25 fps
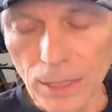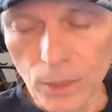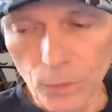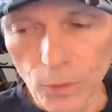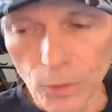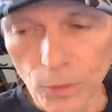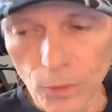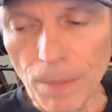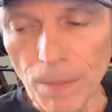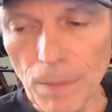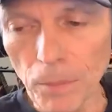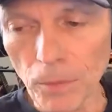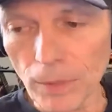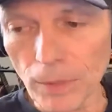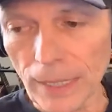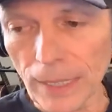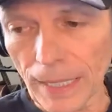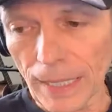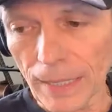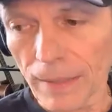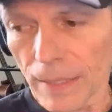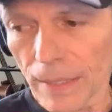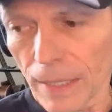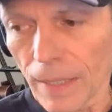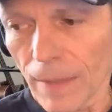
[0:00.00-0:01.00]
you know, people
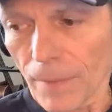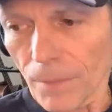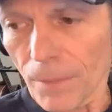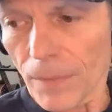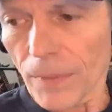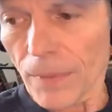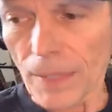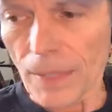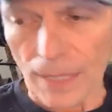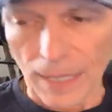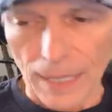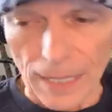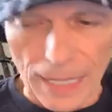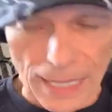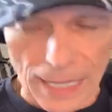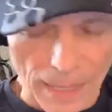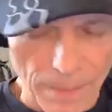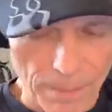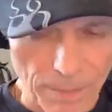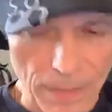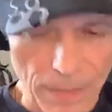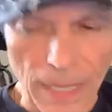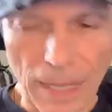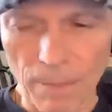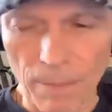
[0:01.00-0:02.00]
that
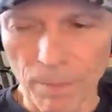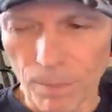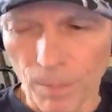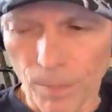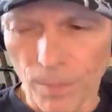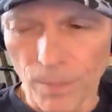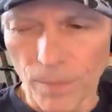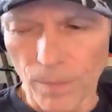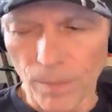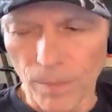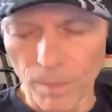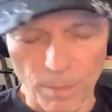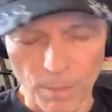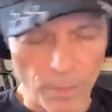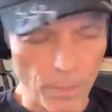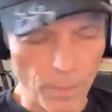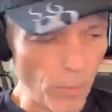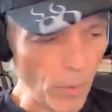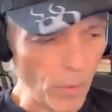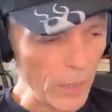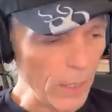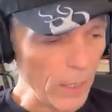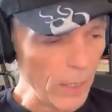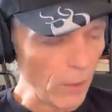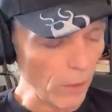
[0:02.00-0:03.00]
I'm
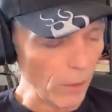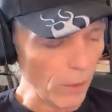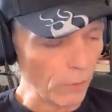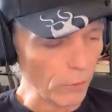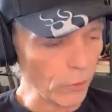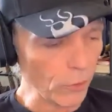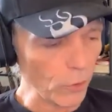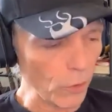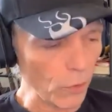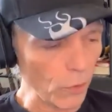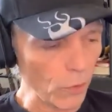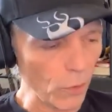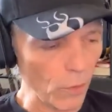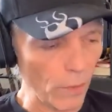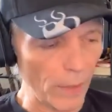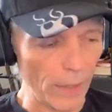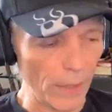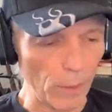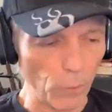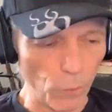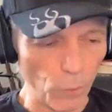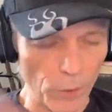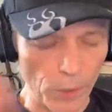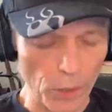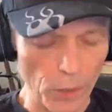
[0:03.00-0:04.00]
pretty close to,
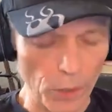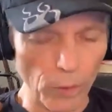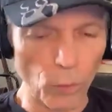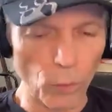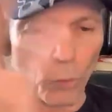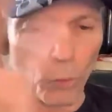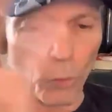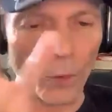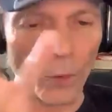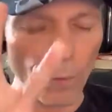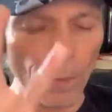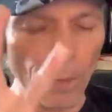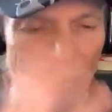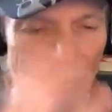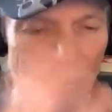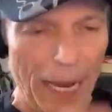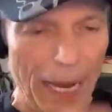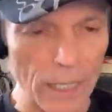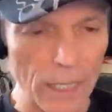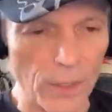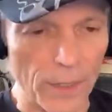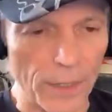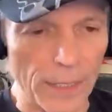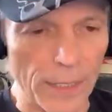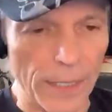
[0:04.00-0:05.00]
and we all wore
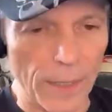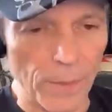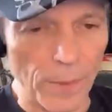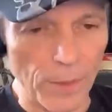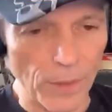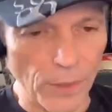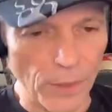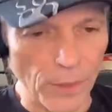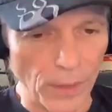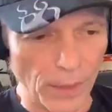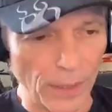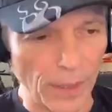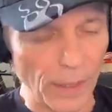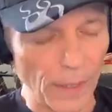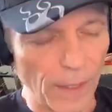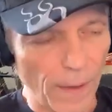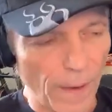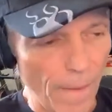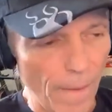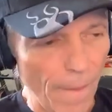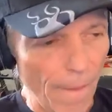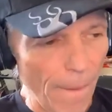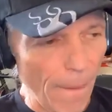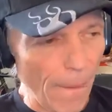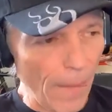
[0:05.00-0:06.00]
masks and everything,
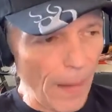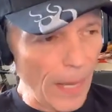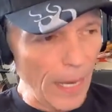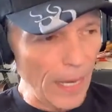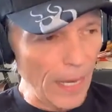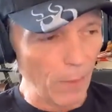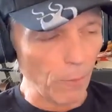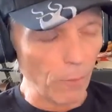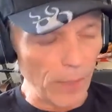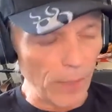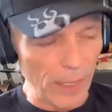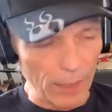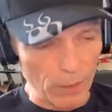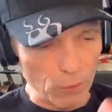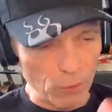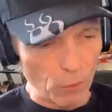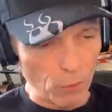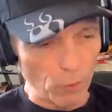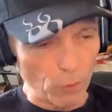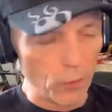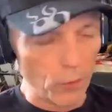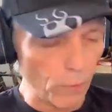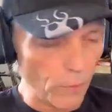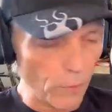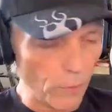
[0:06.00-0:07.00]
and we had
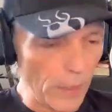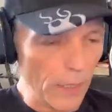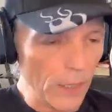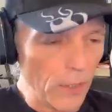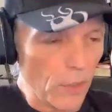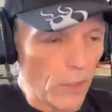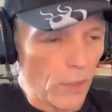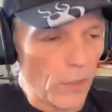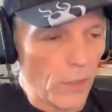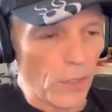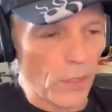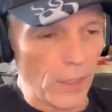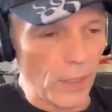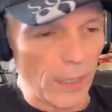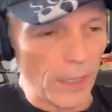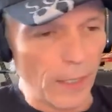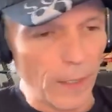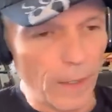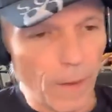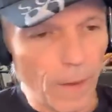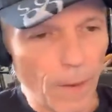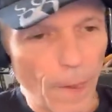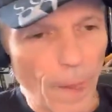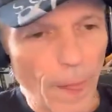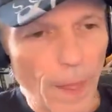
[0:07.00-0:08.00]
social distancing.
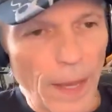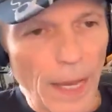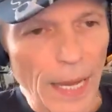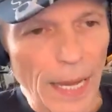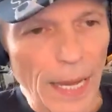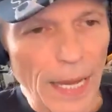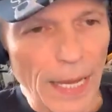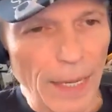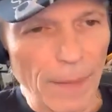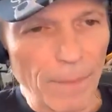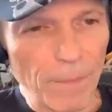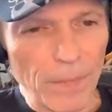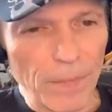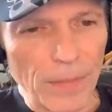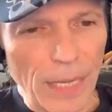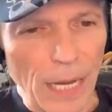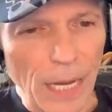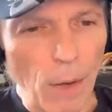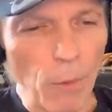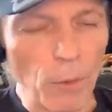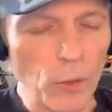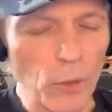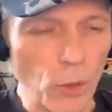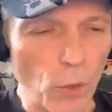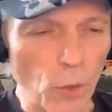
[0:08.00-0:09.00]
And
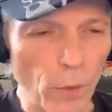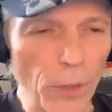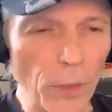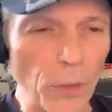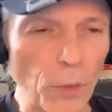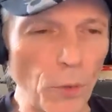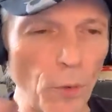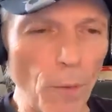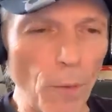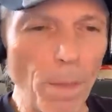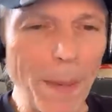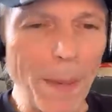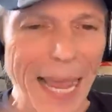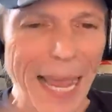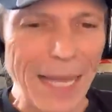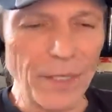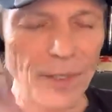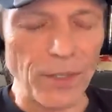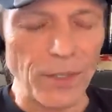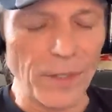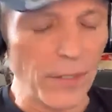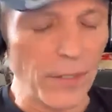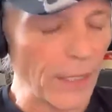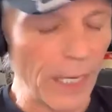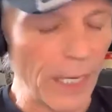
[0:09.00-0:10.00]
I was going through
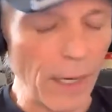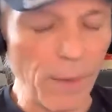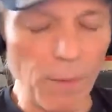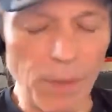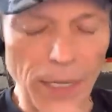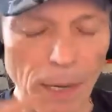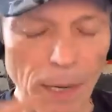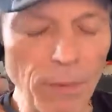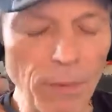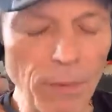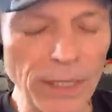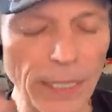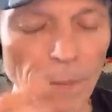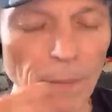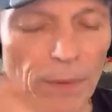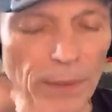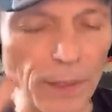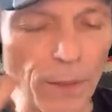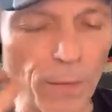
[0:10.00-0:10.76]
passes, and I was having